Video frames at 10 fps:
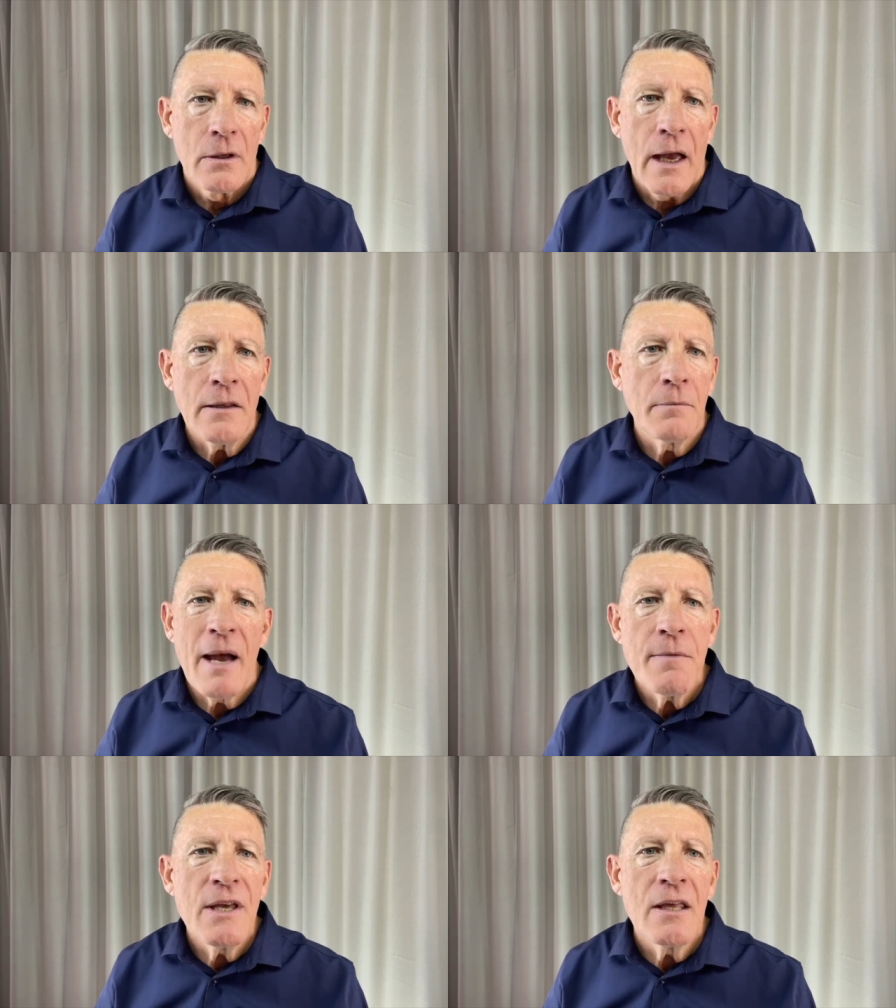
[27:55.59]
And
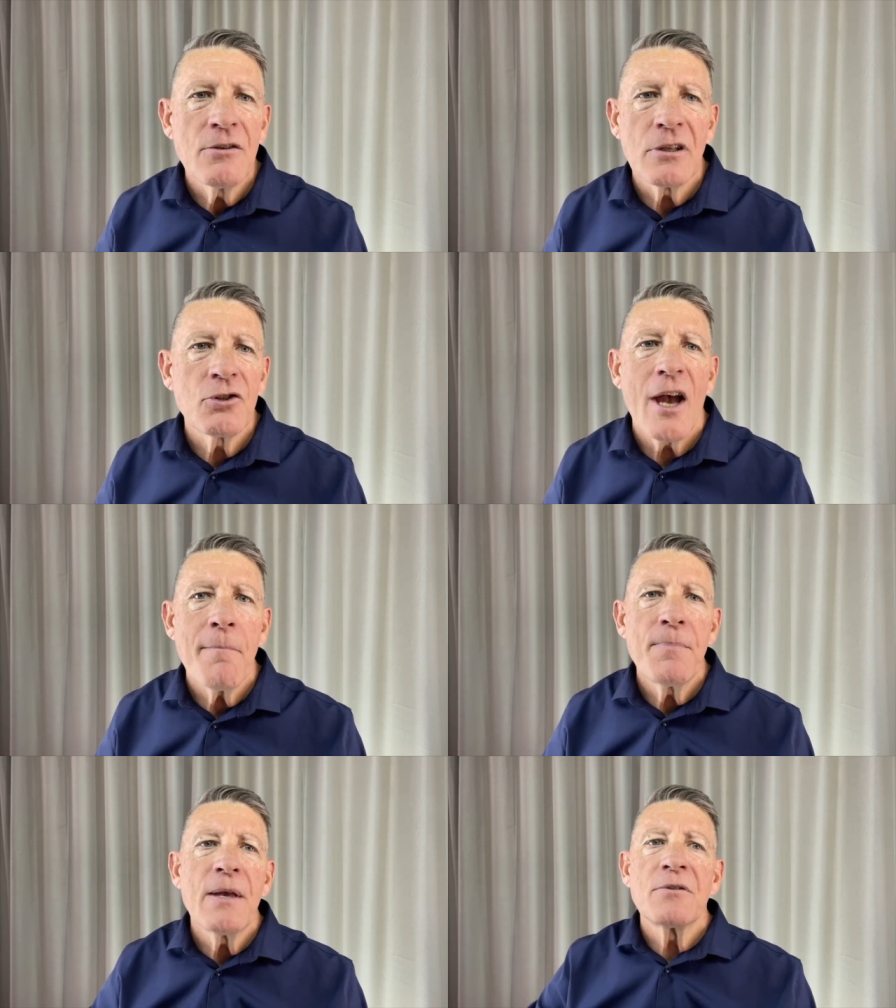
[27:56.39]
maybe there's a
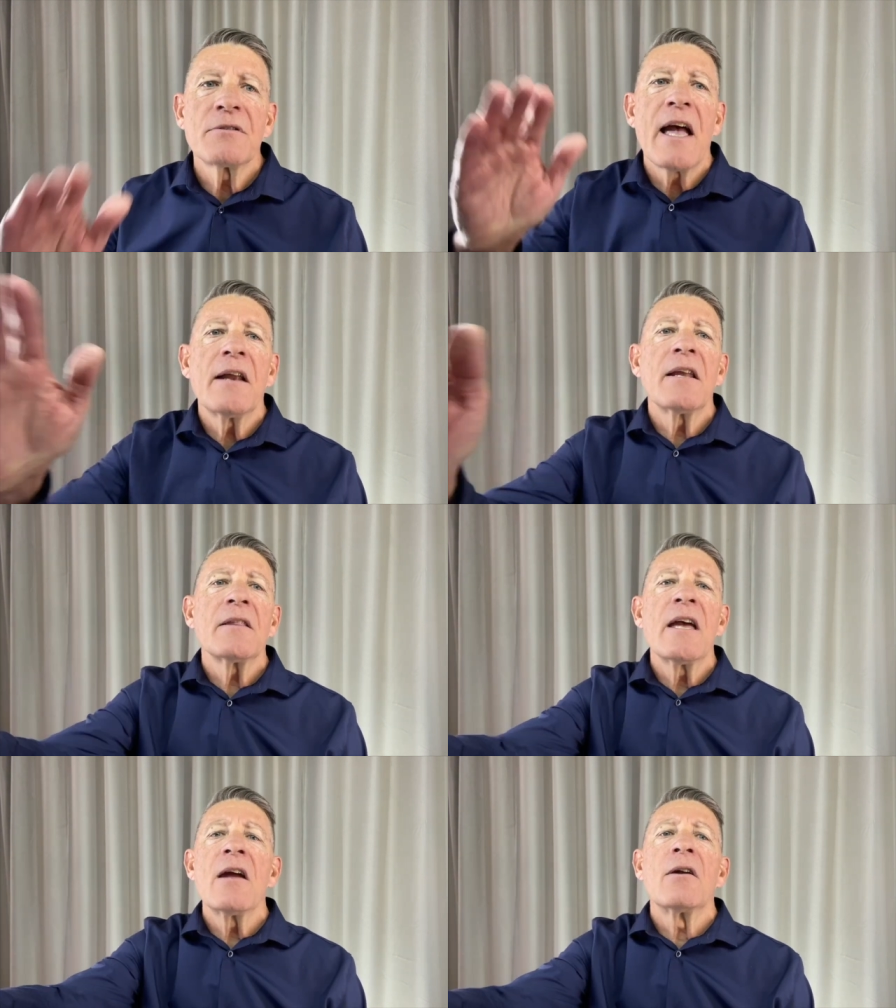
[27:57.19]
champion standing
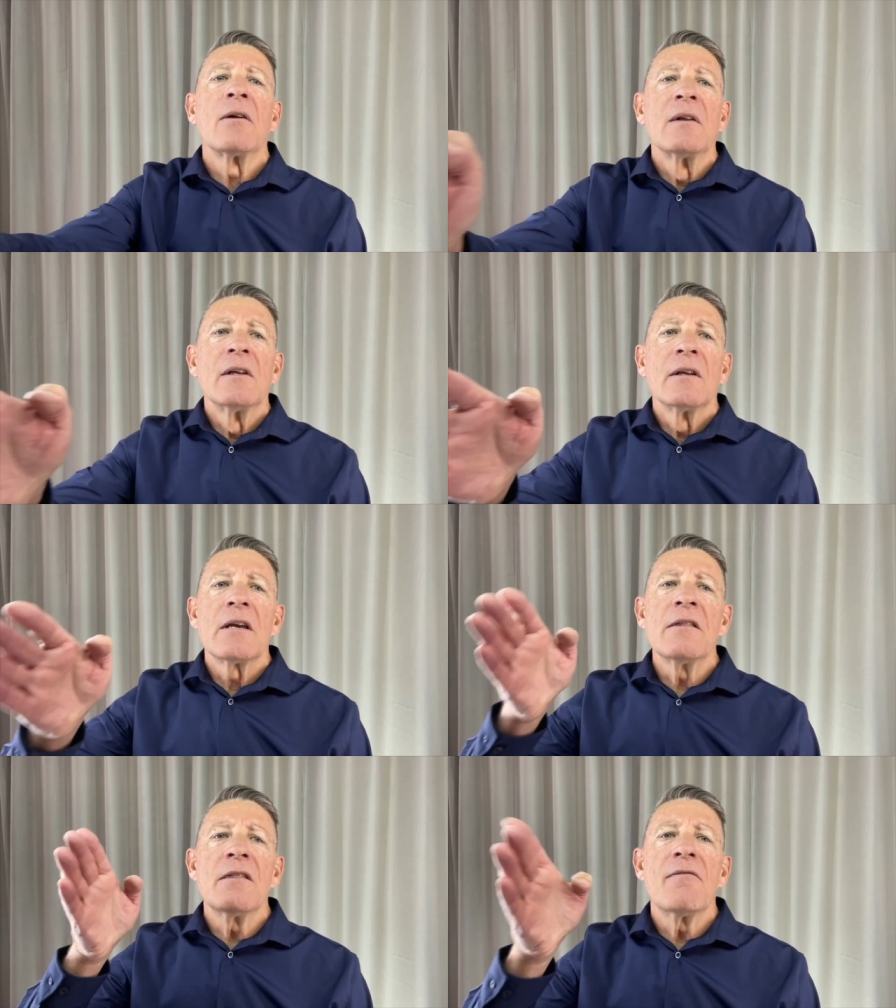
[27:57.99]
there
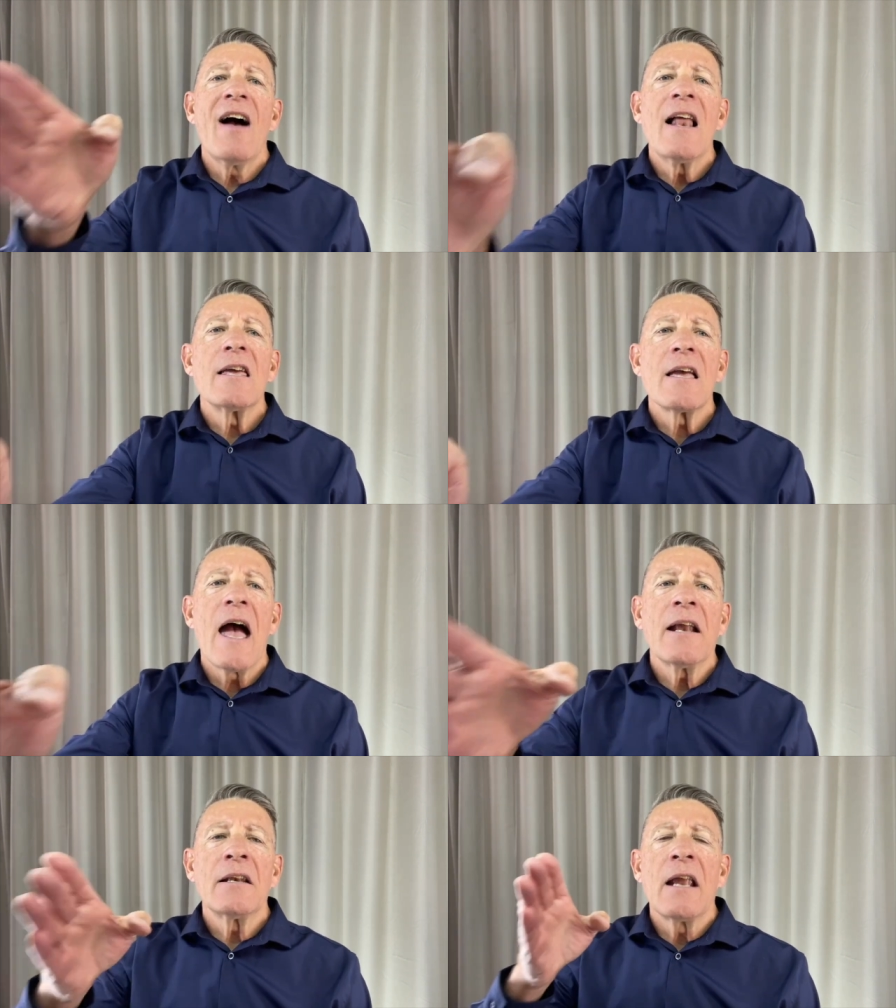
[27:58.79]
in the valley
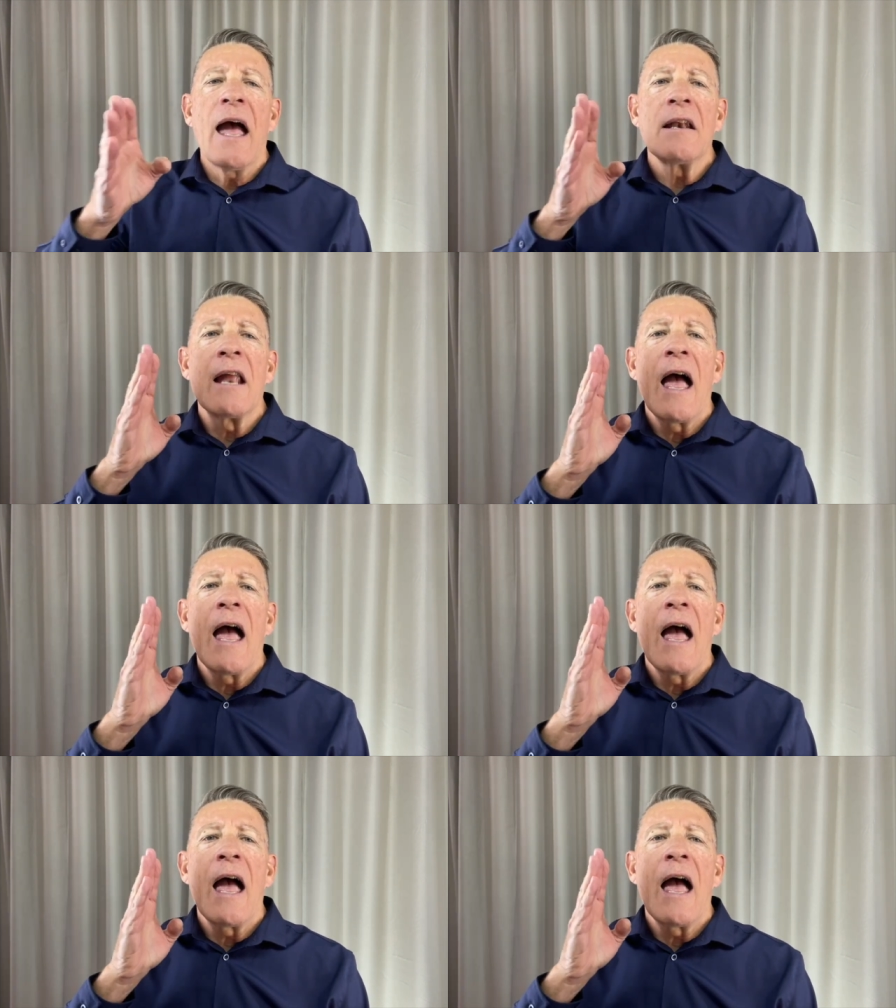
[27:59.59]
and, and,